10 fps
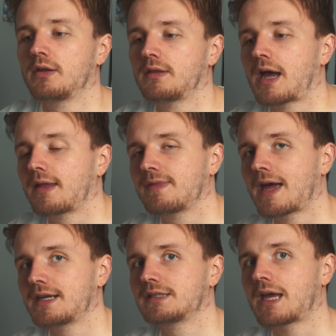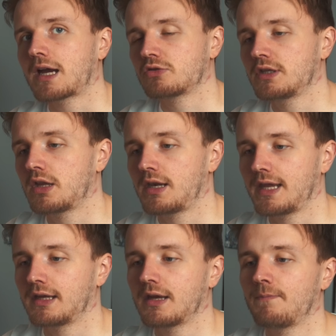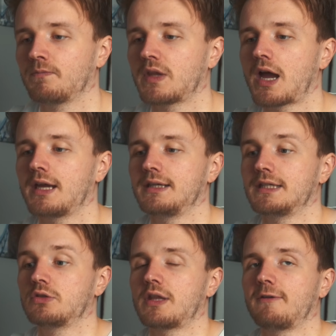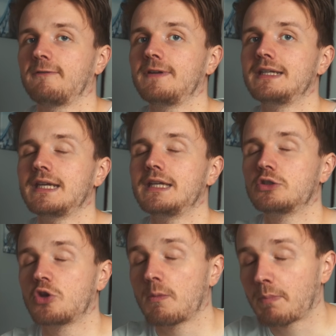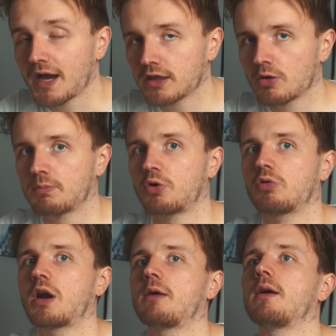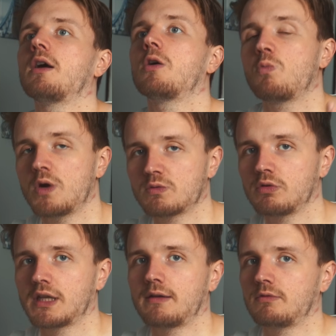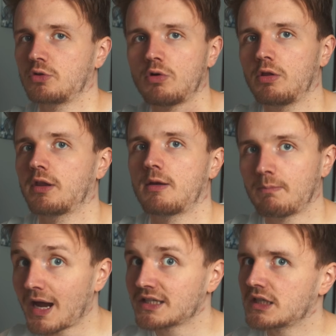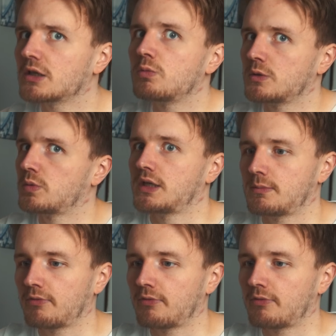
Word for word: that that is actually the link that it needs to then feed into your Python program which will then do all the magic which we did